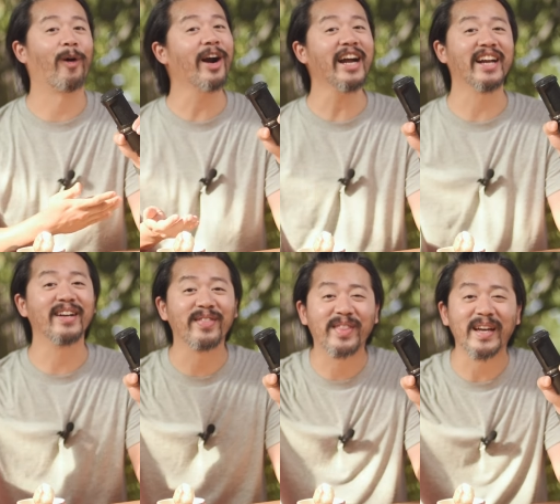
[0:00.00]
Alright,
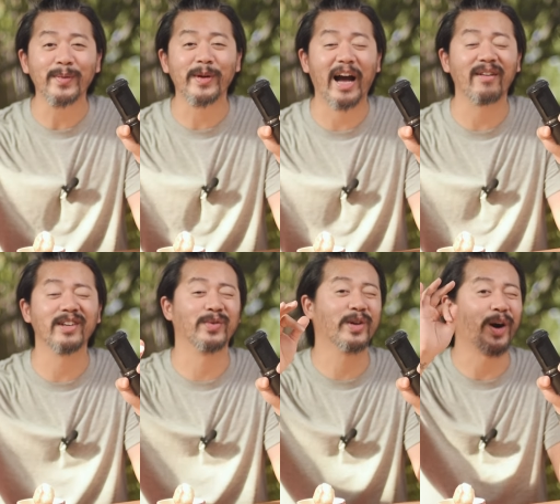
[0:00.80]
and there we have
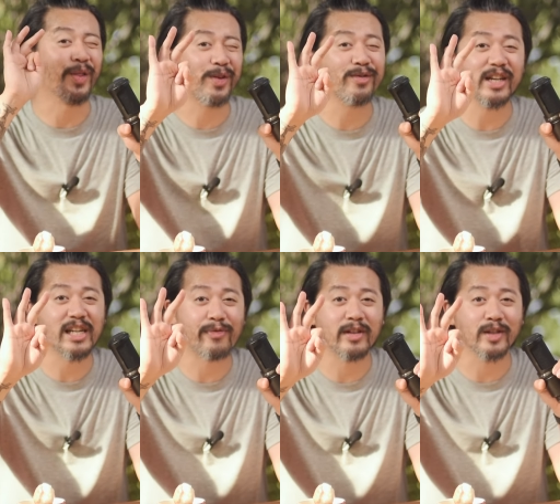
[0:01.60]
it. We've got 3
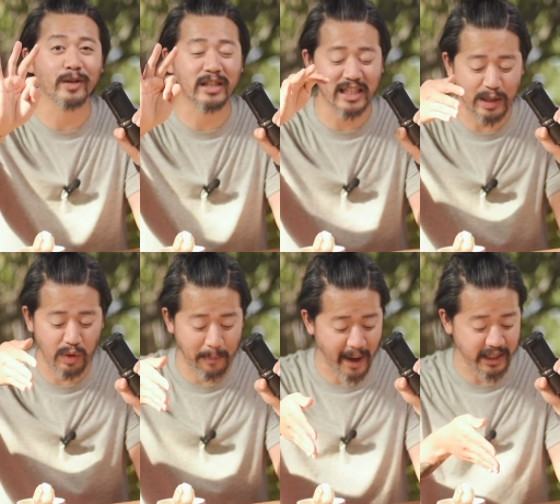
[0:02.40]
different sauces that we
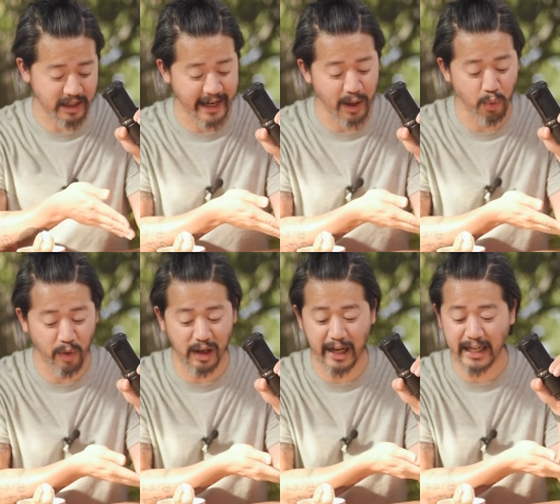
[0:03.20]
made today,
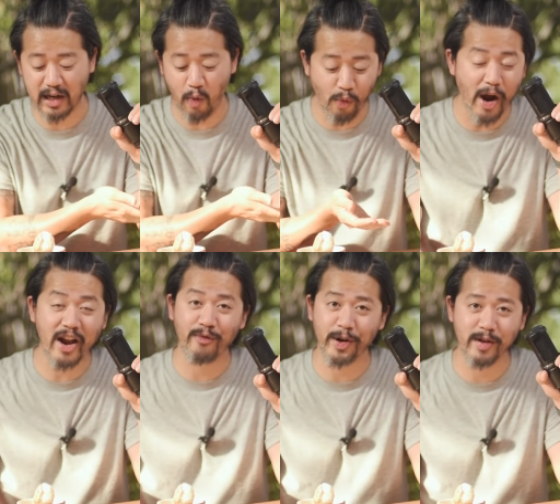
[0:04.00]
laid right
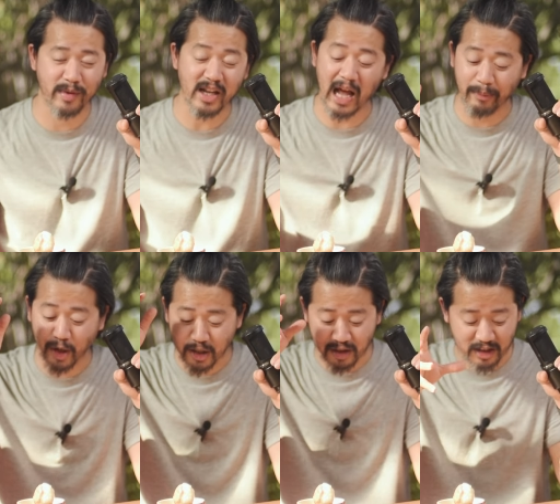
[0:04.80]
in front of me. I'm
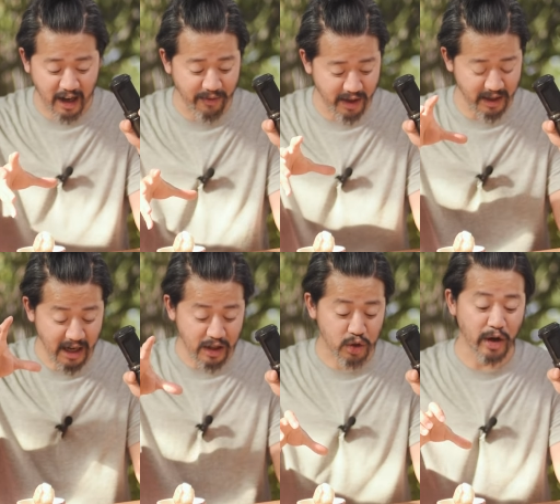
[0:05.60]
going to dive in,
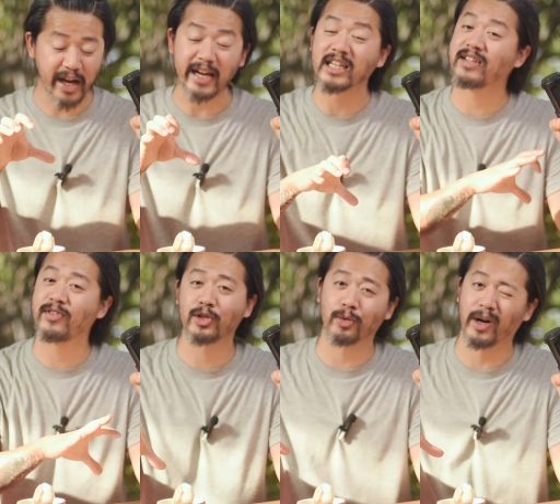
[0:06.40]
try
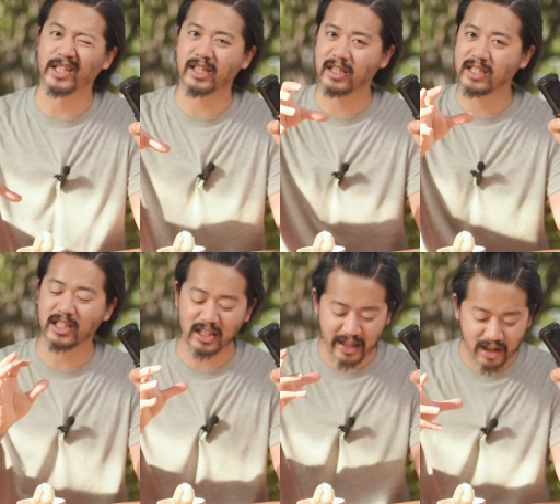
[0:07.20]
individual ones, and then
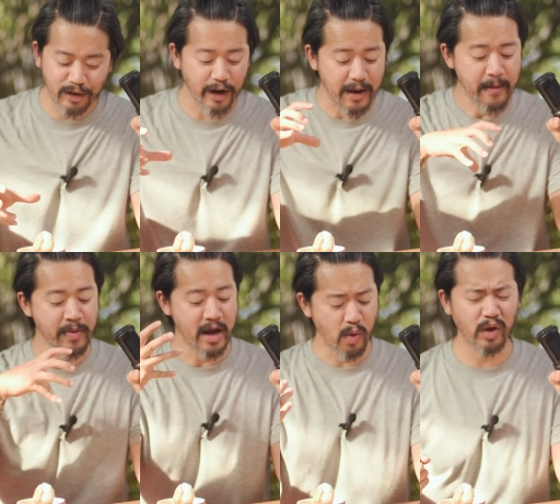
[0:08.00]
just let you know
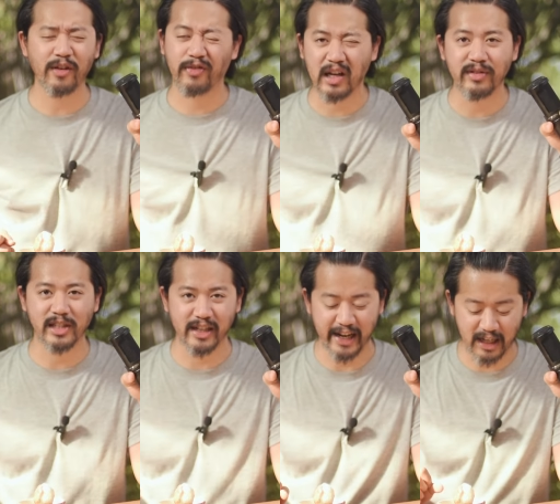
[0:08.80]
what the flavor
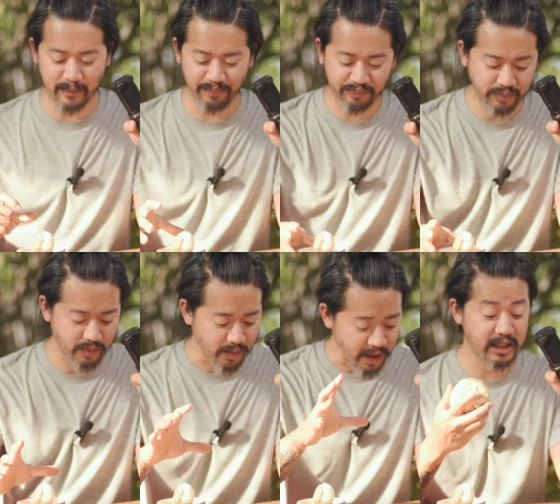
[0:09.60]
is like.
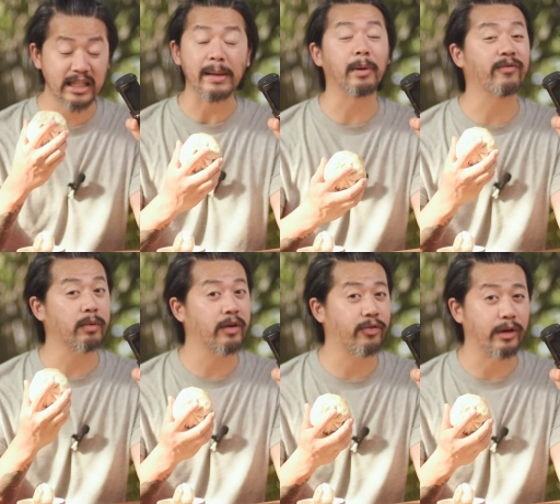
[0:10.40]
Steam bun
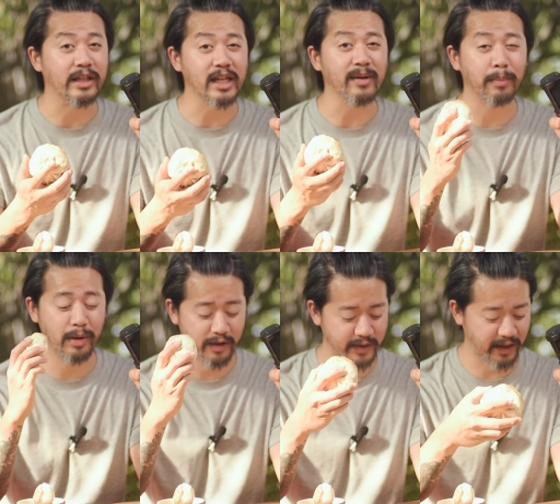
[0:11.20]
from a freezer,
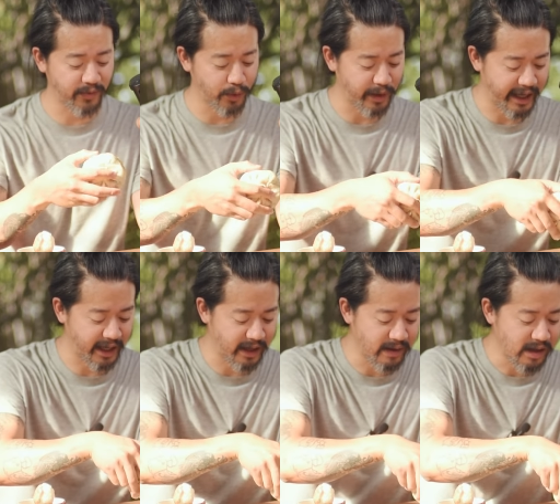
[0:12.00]
perfect for
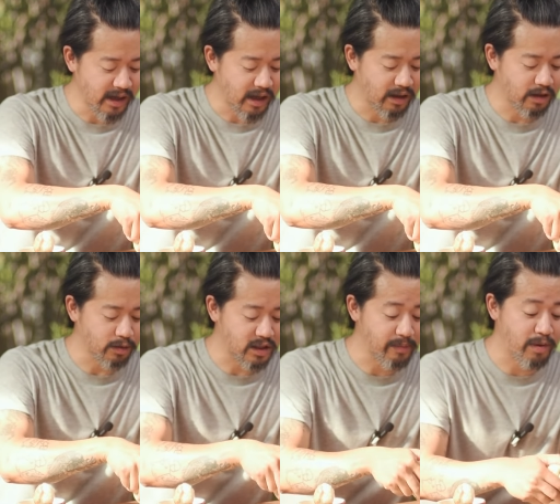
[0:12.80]
a little
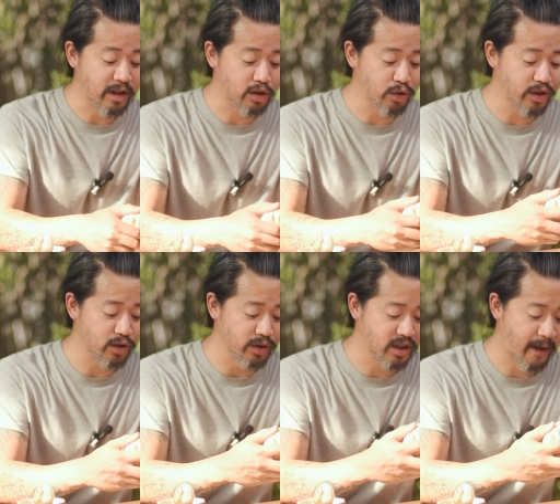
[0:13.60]
dip in the soy
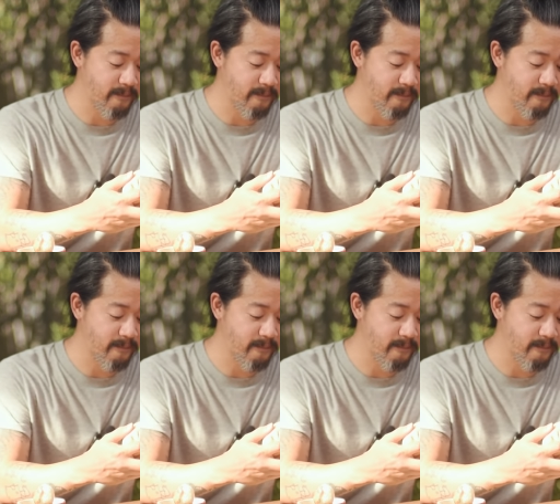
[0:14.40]
sauce.